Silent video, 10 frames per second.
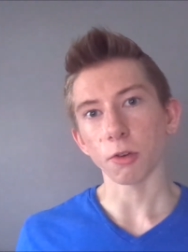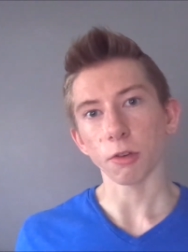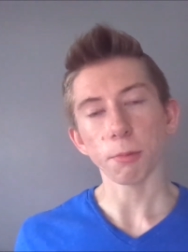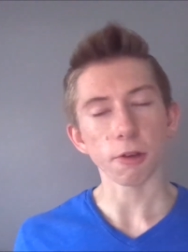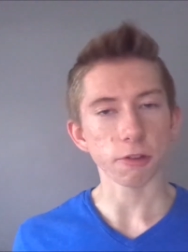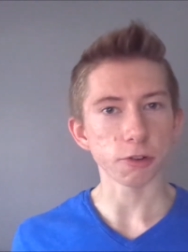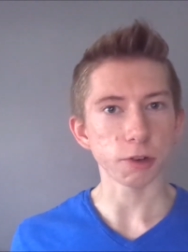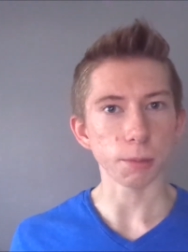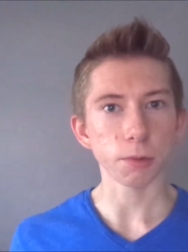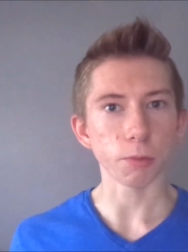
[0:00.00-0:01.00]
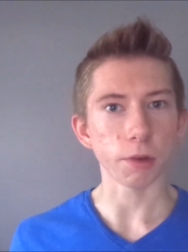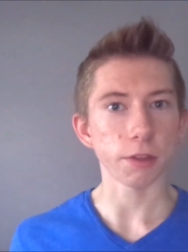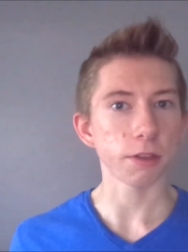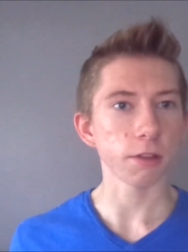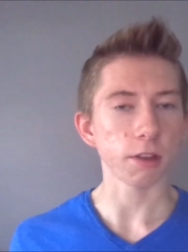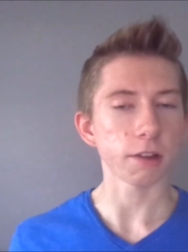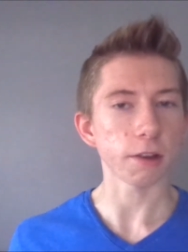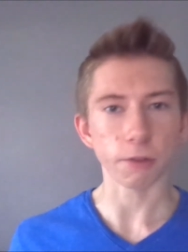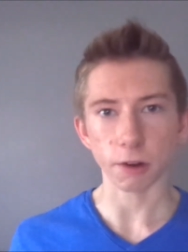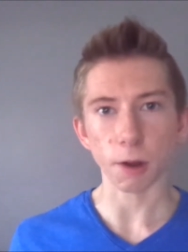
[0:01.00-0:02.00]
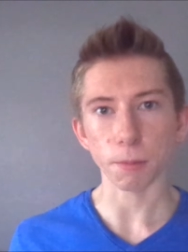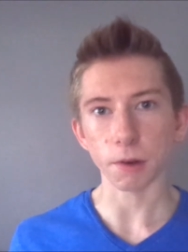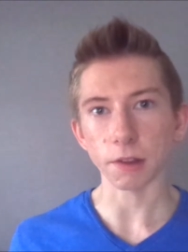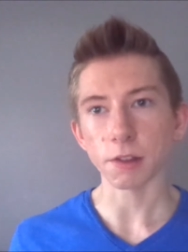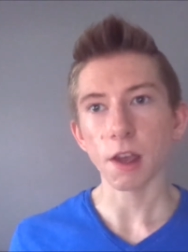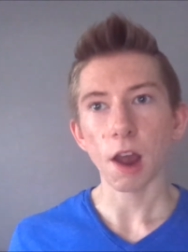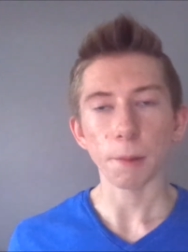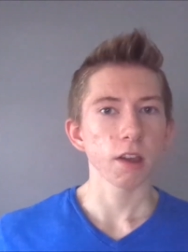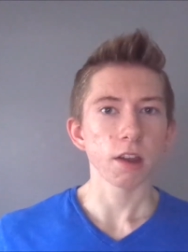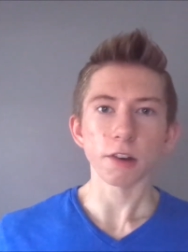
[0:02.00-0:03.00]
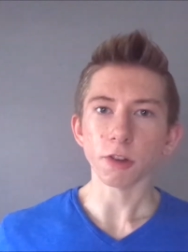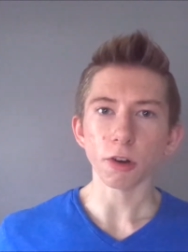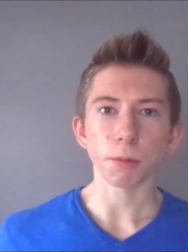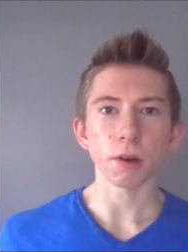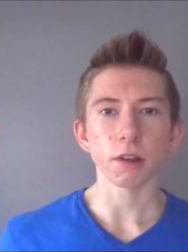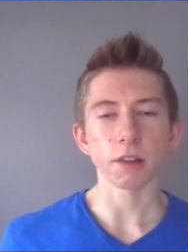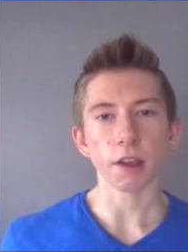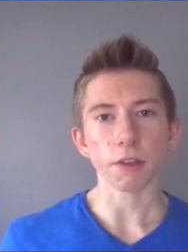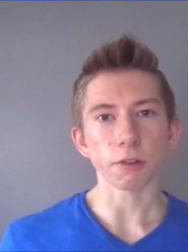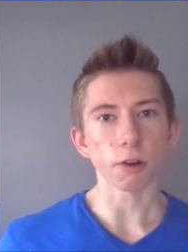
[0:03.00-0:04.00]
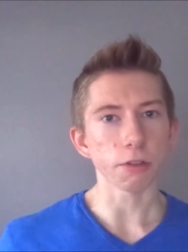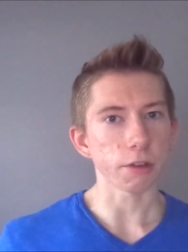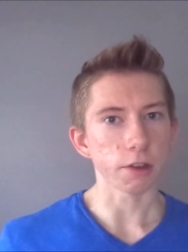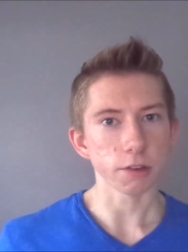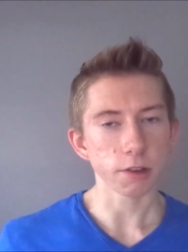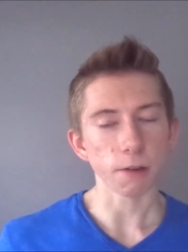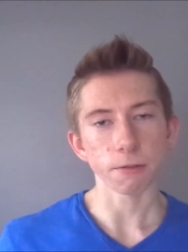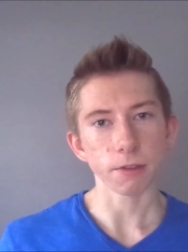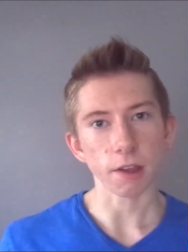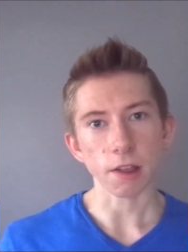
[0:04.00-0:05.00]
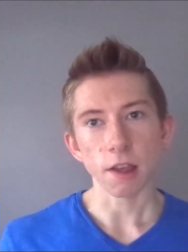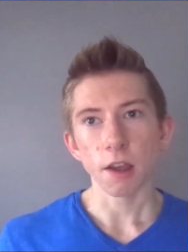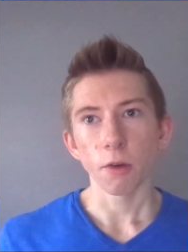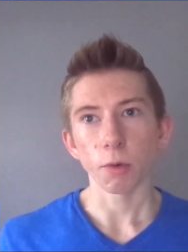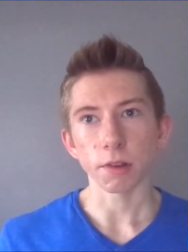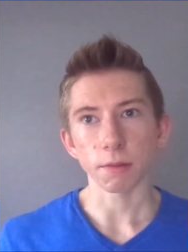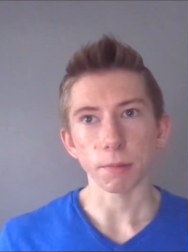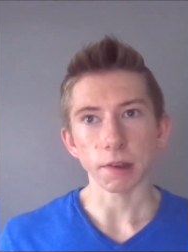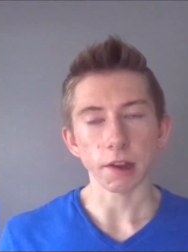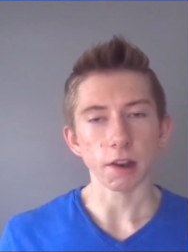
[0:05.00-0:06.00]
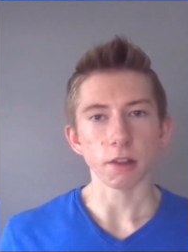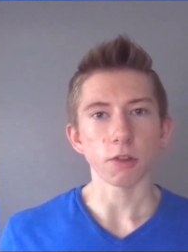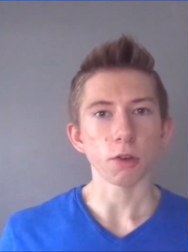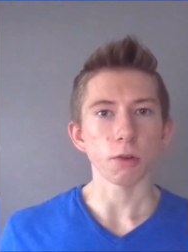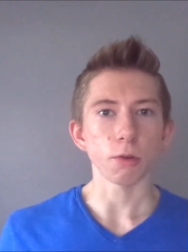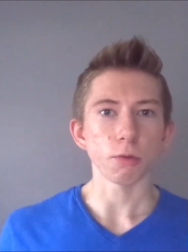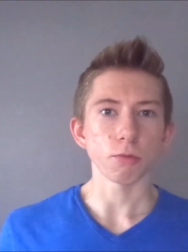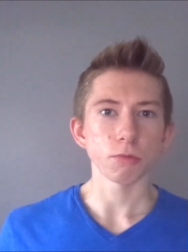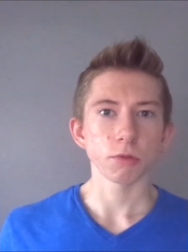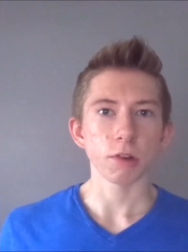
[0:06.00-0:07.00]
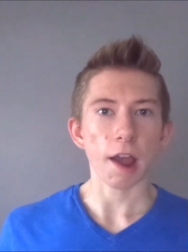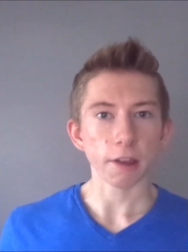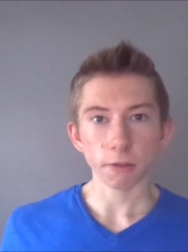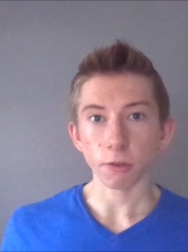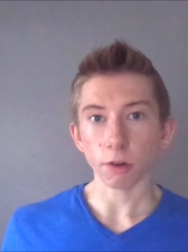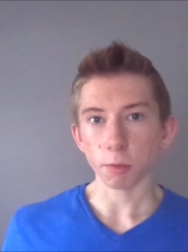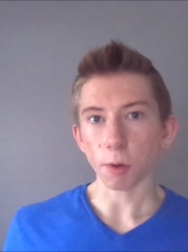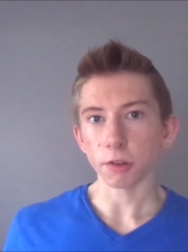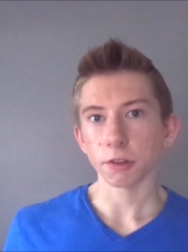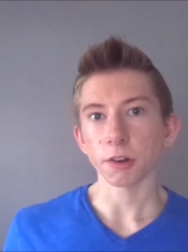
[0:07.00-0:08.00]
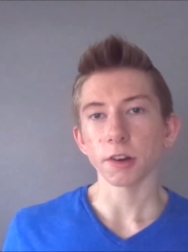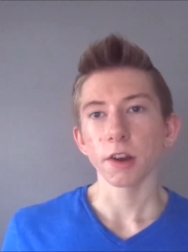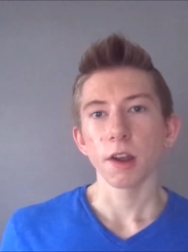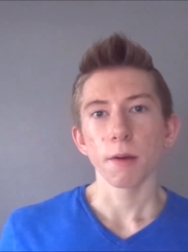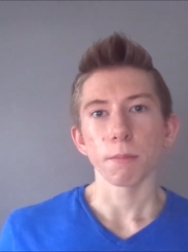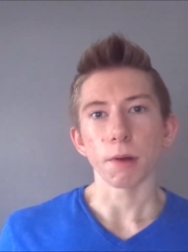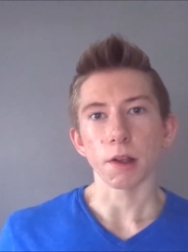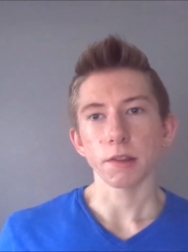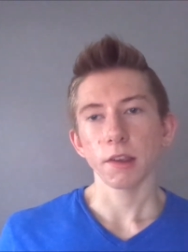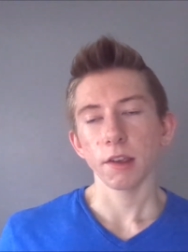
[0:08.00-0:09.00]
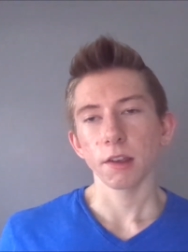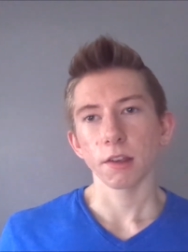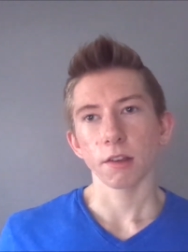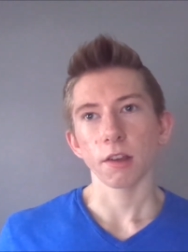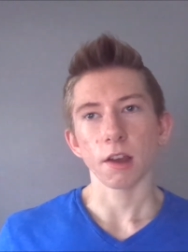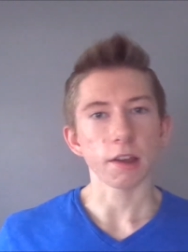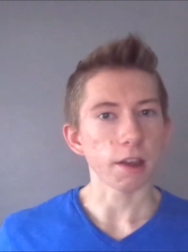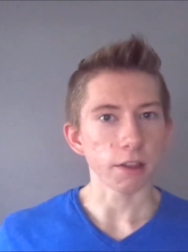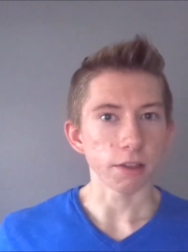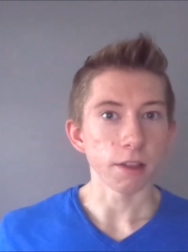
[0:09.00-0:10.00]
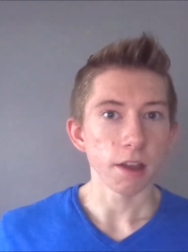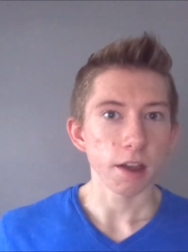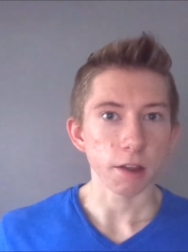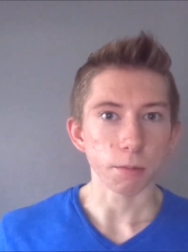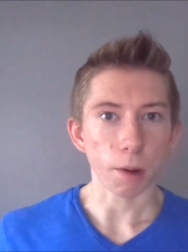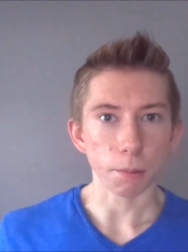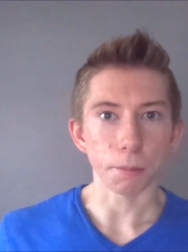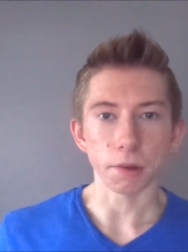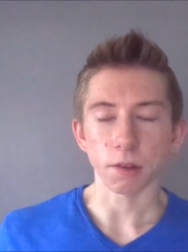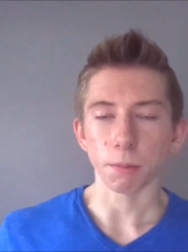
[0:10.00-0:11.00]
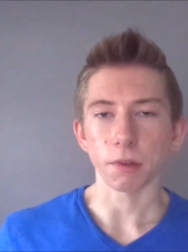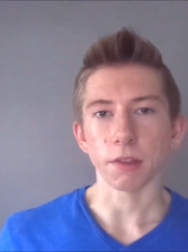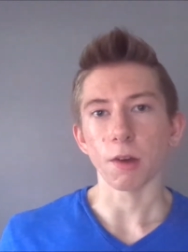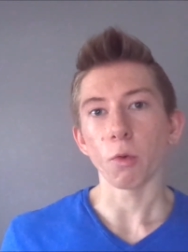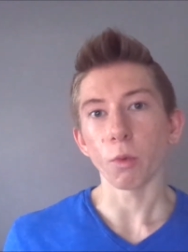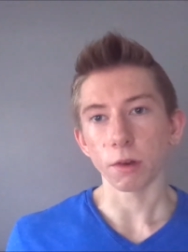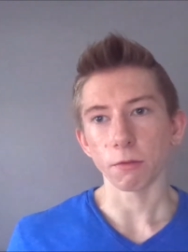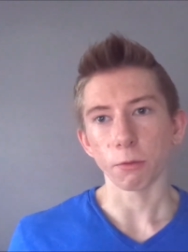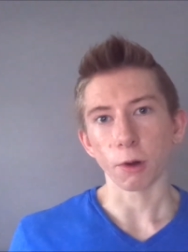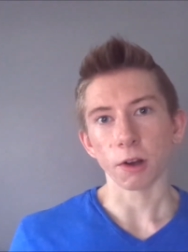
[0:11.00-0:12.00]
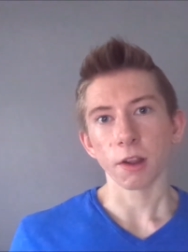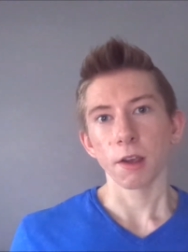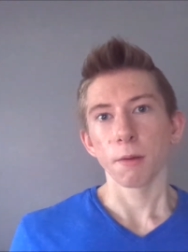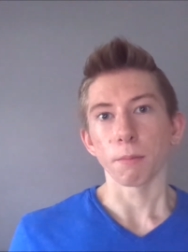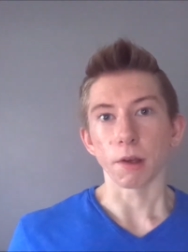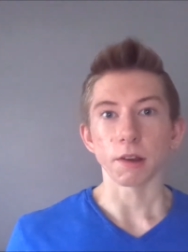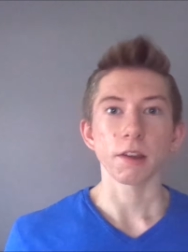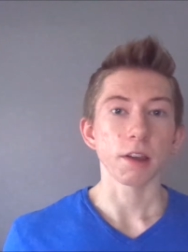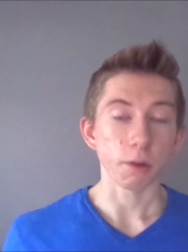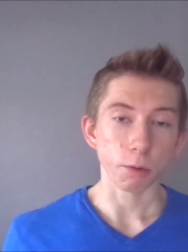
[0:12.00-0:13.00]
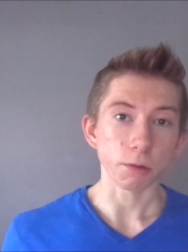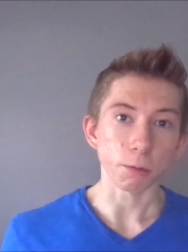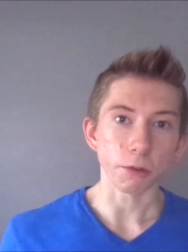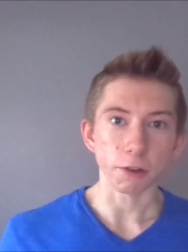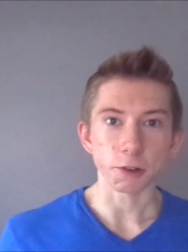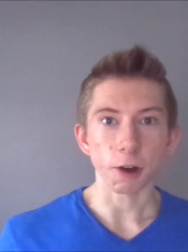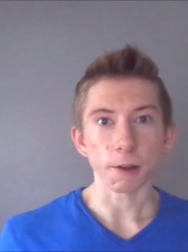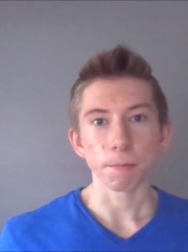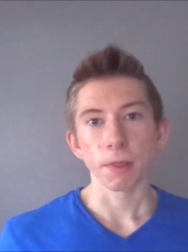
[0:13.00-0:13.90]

sponsorships with like different companies, and I started putting together all the stuff that would be needed to ask for a sponsor, but again, it's probably something that wouldn't work, but it was worth a shot.